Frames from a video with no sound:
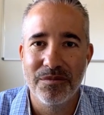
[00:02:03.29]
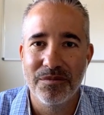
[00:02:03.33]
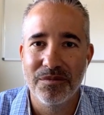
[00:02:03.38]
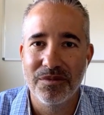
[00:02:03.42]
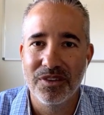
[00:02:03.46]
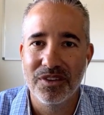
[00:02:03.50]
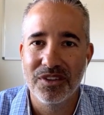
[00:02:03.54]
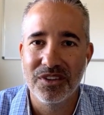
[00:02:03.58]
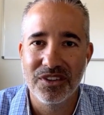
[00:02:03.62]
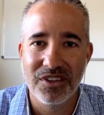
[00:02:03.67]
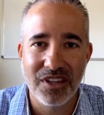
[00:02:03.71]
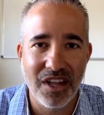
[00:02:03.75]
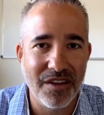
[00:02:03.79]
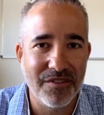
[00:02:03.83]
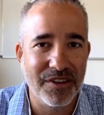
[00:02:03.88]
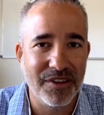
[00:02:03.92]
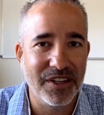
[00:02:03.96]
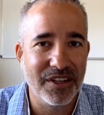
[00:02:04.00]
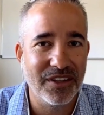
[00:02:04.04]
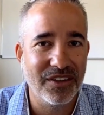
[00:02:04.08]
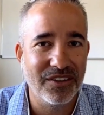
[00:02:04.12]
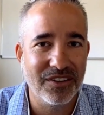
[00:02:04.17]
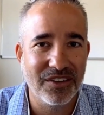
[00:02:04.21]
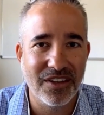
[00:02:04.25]

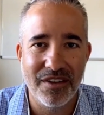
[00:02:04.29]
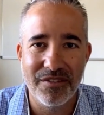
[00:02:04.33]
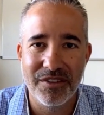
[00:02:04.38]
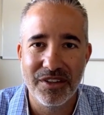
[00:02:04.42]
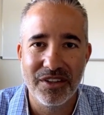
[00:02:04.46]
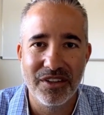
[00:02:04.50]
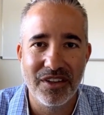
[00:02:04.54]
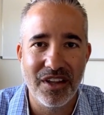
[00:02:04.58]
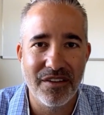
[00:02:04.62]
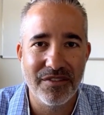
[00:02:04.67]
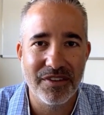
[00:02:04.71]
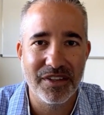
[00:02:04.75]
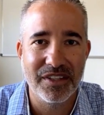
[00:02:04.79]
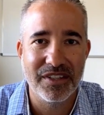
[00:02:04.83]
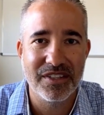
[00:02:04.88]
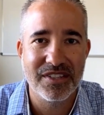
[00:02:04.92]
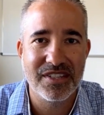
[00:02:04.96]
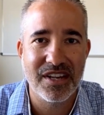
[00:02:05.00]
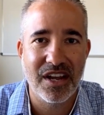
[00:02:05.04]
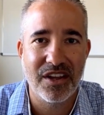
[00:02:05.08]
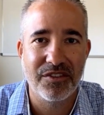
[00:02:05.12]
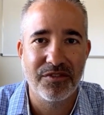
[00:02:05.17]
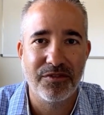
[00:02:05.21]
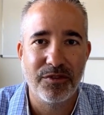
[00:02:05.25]
loving
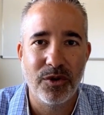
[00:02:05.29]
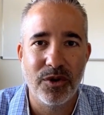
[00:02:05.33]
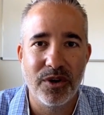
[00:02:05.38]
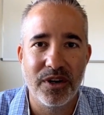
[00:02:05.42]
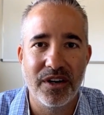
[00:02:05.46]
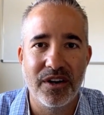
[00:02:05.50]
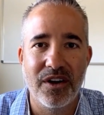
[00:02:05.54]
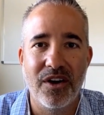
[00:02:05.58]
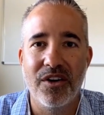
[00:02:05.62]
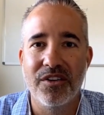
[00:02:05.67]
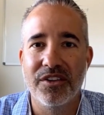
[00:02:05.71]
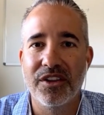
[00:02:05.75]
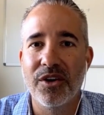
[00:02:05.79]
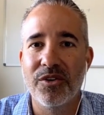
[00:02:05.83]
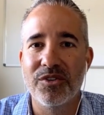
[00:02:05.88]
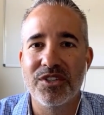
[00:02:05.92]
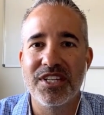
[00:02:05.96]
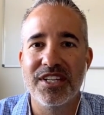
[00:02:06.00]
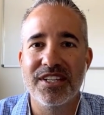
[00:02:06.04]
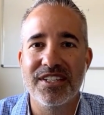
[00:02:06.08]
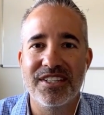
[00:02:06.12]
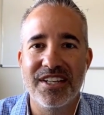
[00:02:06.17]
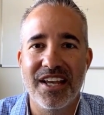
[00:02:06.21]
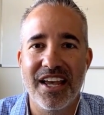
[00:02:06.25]
South Florida. Although
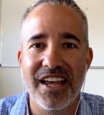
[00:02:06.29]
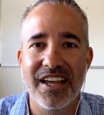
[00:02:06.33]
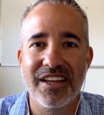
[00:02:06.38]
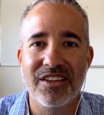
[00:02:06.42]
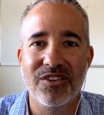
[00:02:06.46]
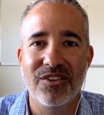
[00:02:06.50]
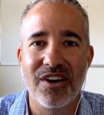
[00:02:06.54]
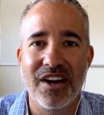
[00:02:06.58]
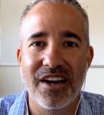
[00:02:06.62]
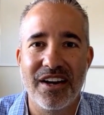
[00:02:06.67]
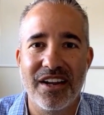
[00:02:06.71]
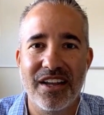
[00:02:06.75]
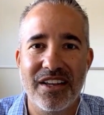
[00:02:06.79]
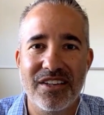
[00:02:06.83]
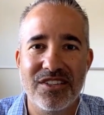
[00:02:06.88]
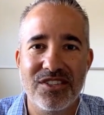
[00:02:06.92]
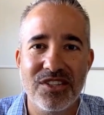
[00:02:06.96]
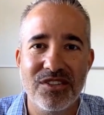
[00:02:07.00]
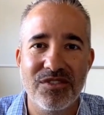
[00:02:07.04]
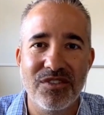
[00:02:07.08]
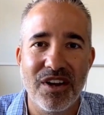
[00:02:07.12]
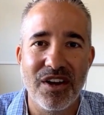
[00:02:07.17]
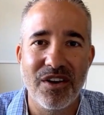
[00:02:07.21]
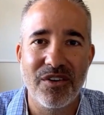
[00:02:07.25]
today, Lorena, as
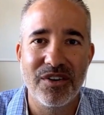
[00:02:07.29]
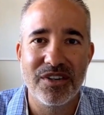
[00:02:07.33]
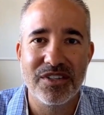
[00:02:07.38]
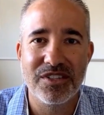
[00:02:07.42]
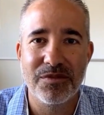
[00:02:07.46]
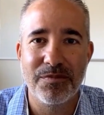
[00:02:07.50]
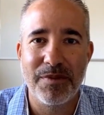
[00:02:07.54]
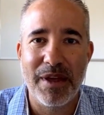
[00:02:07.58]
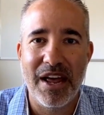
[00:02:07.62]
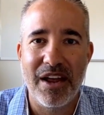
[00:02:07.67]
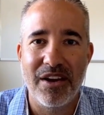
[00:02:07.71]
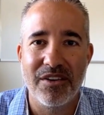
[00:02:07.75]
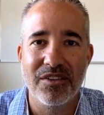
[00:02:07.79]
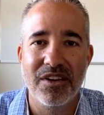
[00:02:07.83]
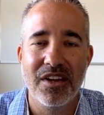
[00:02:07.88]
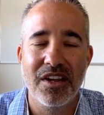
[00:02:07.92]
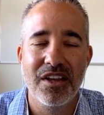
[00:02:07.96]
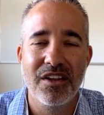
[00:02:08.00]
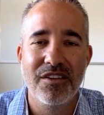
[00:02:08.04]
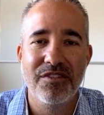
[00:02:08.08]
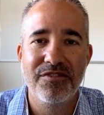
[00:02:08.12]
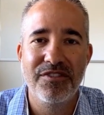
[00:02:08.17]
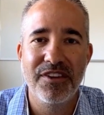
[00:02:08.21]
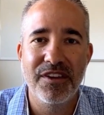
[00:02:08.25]
you know, it's about
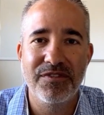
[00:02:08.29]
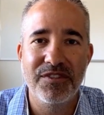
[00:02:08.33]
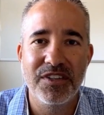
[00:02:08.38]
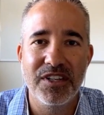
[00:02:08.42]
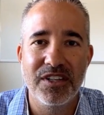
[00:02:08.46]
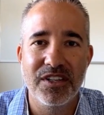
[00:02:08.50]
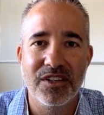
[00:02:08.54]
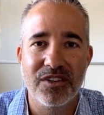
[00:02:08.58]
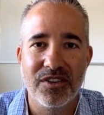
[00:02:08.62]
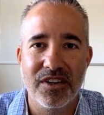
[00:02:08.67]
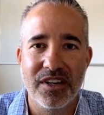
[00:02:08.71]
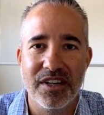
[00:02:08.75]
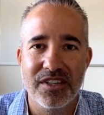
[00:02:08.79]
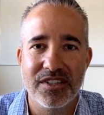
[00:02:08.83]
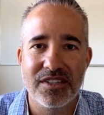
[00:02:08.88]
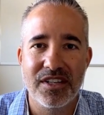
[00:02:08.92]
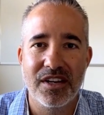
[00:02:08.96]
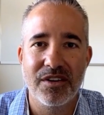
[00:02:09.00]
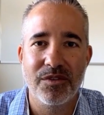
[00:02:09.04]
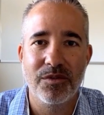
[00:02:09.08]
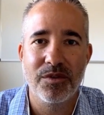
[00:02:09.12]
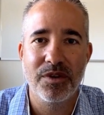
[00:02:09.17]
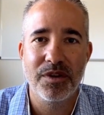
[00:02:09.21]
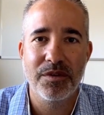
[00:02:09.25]
50 degrees,
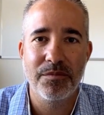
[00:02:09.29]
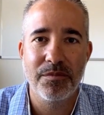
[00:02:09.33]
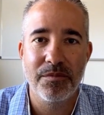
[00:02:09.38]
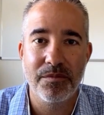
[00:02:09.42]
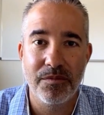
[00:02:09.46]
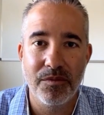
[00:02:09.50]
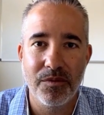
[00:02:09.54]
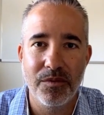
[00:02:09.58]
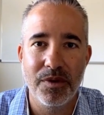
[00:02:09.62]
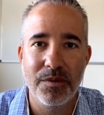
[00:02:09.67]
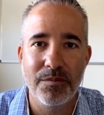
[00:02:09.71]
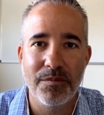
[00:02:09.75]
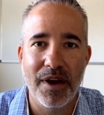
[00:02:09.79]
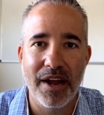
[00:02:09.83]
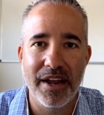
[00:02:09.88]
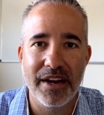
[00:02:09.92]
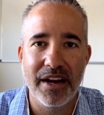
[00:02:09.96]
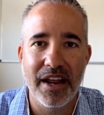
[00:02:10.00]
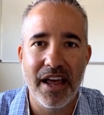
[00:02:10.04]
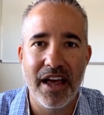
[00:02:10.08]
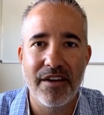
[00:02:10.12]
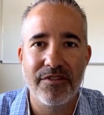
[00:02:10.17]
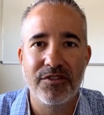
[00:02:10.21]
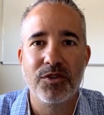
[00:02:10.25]
and we might
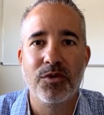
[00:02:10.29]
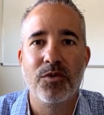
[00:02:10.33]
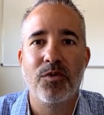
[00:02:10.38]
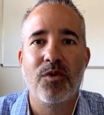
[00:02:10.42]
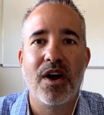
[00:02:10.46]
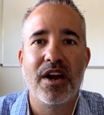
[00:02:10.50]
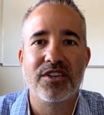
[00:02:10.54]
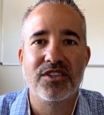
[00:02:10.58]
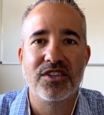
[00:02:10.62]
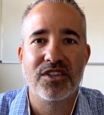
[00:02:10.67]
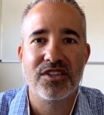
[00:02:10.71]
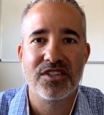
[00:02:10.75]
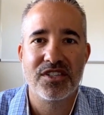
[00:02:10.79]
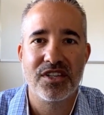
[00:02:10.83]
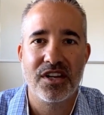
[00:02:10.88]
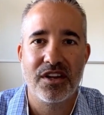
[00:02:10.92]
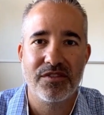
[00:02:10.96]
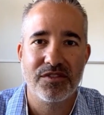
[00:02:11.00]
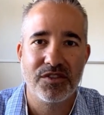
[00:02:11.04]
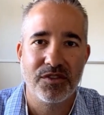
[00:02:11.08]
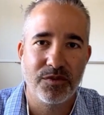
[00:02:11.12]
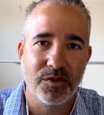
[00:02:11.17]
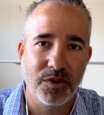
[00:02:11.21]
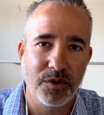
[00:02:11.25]
have to watch
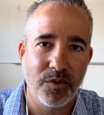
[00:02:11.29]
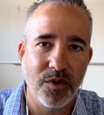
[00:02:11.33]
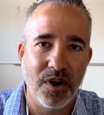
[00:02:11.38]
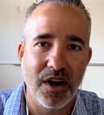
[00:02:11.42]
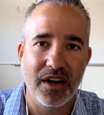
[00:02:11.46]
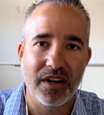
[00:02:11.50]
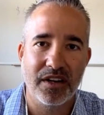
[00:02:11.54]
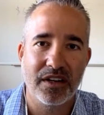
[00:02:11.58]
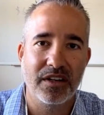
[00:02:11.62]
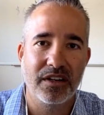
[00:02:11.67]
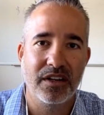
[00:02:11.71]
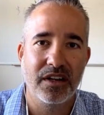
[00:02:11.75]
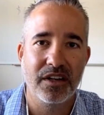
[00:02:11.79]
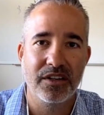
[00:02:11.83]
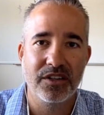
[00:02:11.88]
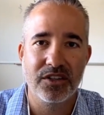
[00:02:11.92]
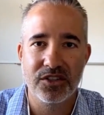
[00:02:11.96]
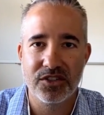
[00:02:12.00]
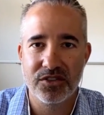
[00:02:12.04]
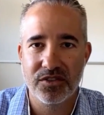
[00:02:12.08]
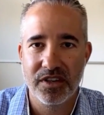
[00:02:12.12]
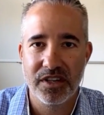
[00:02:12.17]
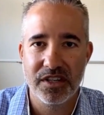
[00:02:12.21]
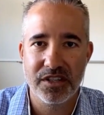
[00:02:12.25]
ourselves if we walk under
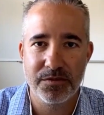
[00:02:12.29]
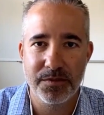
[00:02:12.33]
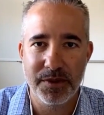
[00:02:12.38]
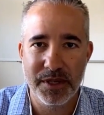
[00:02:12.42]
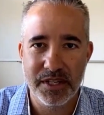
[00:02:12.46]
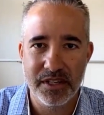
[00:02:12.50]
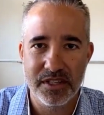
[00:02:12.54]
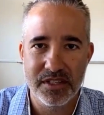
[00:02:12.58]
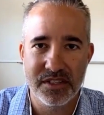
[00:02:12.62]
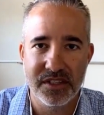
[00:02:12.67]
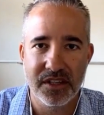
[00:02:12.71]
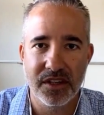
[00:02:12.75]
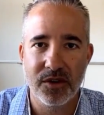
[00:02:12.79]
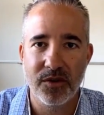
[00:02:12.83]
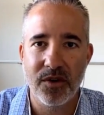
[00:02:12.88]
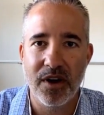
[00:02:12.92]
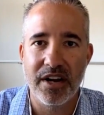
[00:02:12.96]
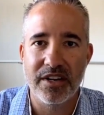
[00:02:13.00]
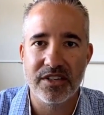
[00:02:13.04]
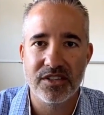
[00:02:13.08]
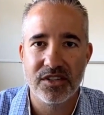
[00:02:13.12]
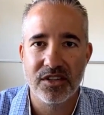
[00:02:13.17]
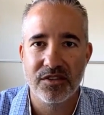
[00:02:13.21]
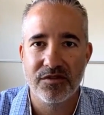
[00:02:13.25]
trees because
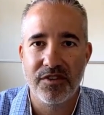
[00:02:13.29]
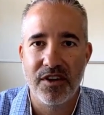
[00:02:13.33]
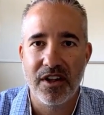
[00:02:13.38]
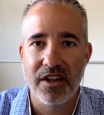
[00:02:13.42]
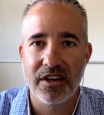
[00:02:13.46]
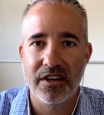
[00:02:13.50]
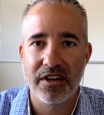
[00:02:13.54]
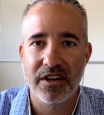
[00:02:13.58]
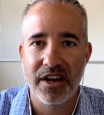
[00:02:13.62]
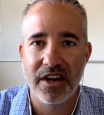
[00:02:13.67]
iguanas could fall on our